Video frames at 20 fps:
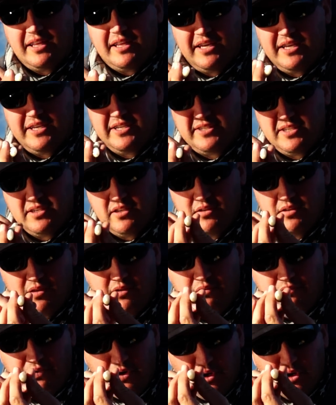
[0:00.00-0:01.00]
is
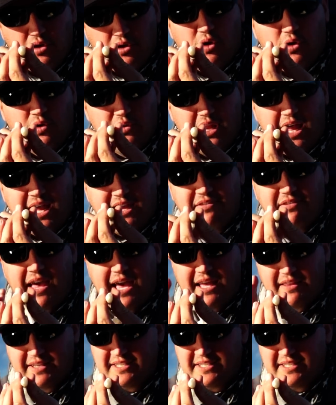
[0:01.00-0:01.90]
vertical like that.